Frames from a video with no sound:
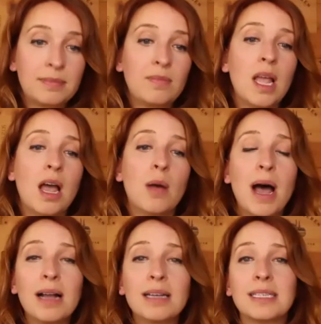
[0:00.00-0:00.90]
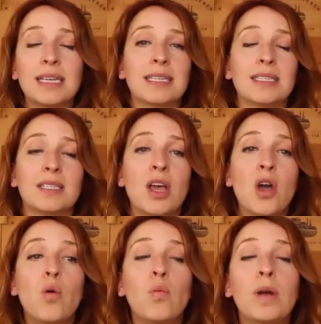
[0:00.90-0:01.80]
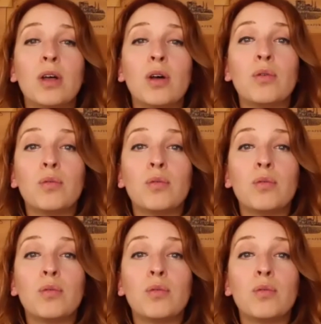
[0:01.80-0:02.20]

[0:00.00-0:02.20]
oxidases will